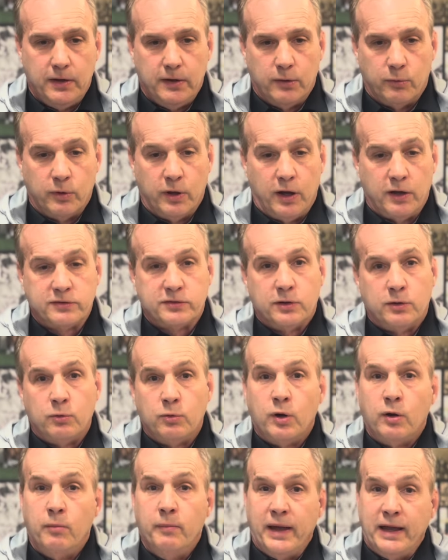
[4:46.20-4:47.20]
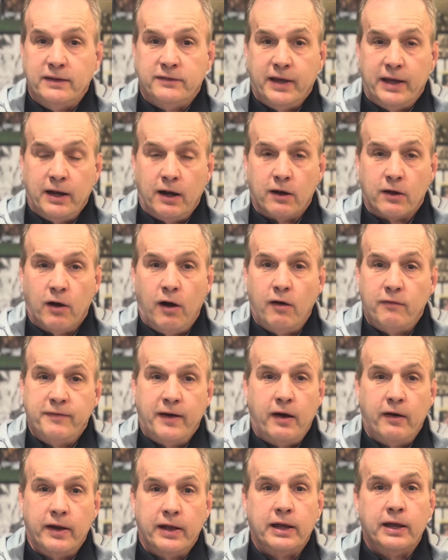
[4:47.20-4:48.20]
We also will maintain our golf
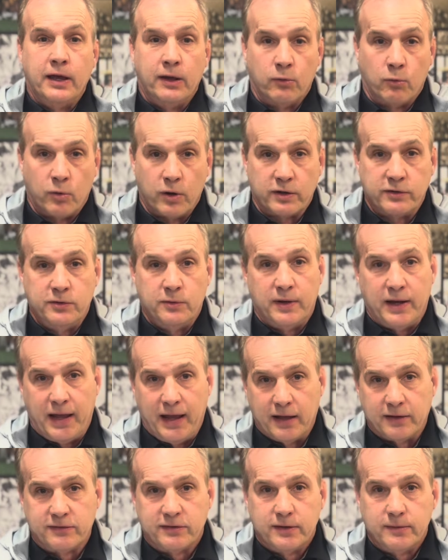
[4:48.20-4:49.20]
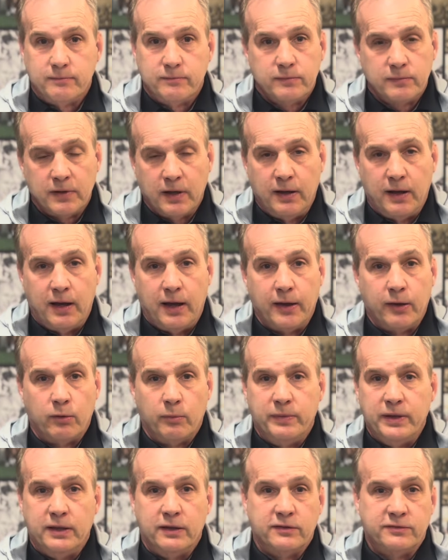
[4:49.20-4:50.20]
outing and work to enhance it. Uh, it'll
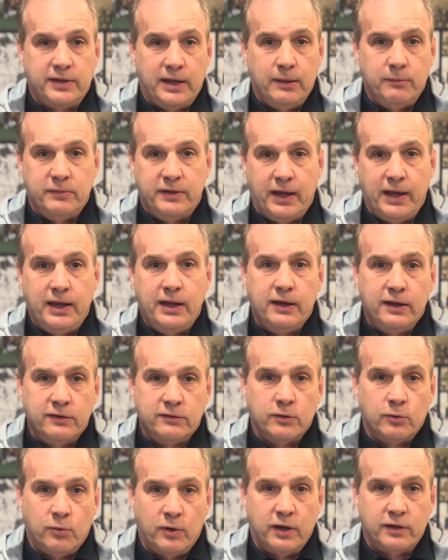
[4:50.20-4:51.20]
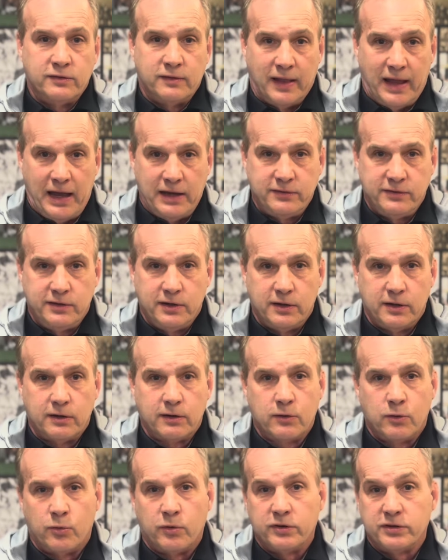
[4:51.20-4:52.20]
be the same date as it was last year,
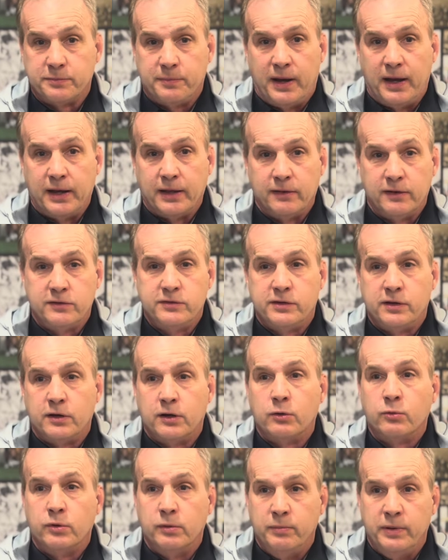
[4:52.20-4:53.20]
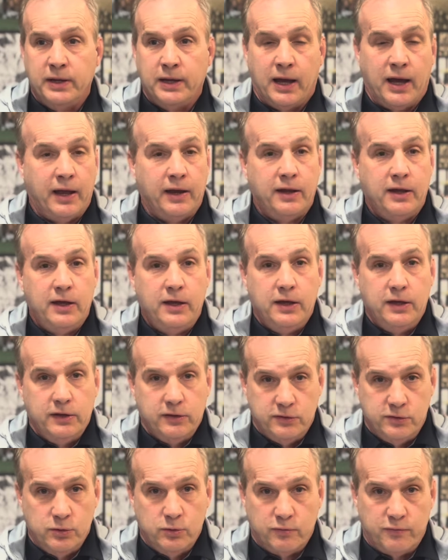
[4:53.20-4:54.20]
corresponding this year would be on
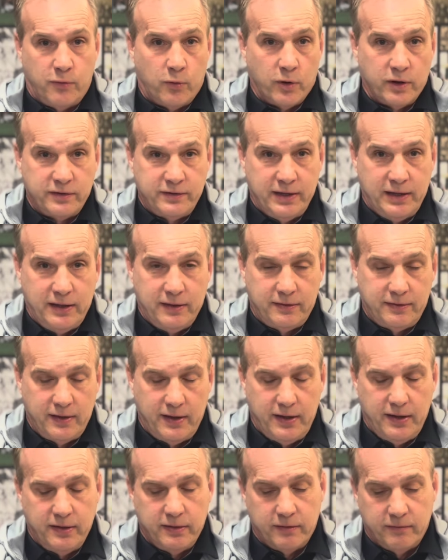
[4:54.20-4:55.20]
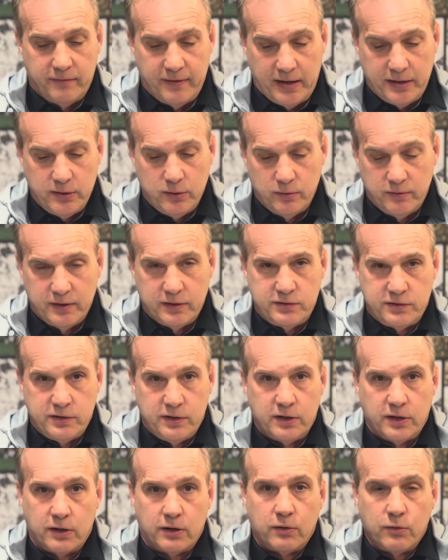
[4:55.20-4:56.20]
June 14th. The venue this
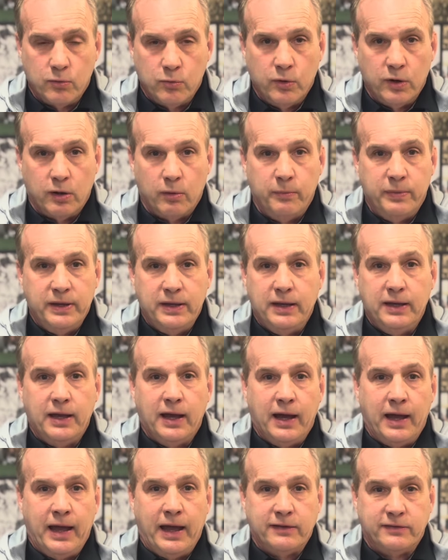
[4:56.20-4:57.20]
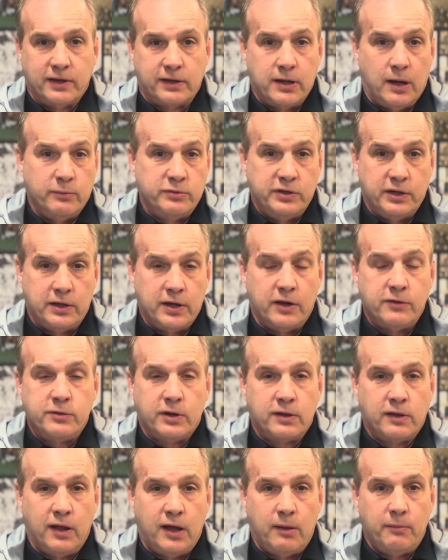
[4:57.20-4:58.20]
year will be at Tecumseh Country
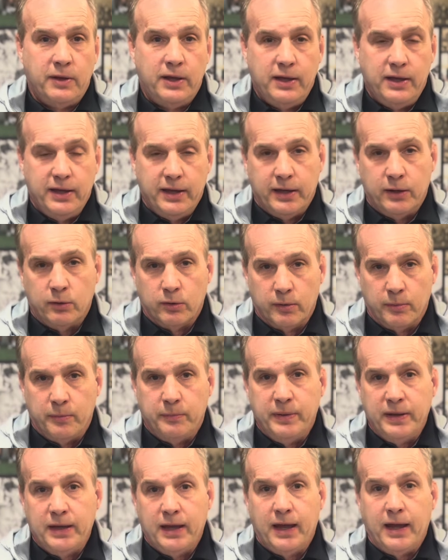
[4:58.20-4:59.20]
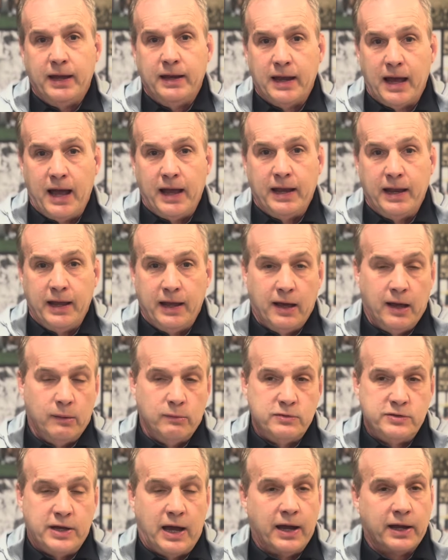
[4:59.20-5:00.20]
Club, and it will be a 9 a.m.
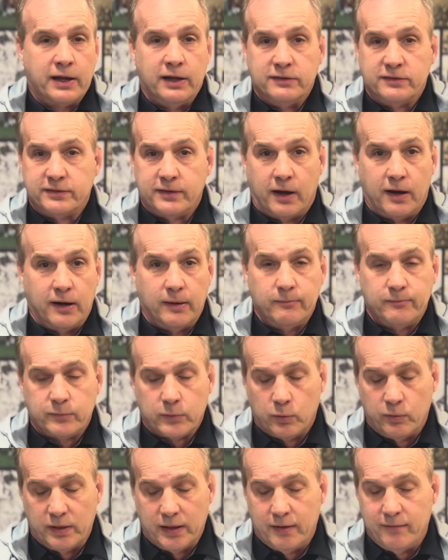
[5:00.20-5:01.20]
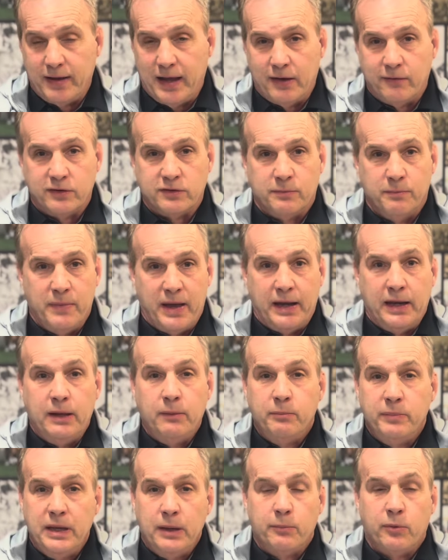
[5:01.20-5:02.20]
shotgun start. We'd love to have as many
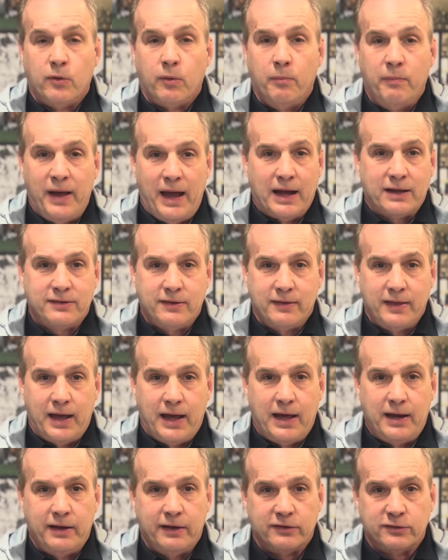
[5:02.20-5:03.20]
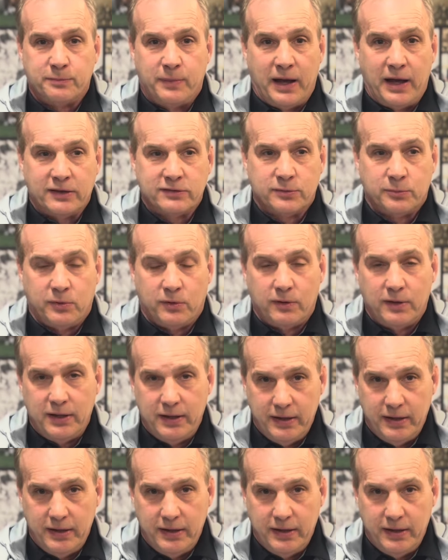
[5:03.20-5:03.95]
people back to that as possible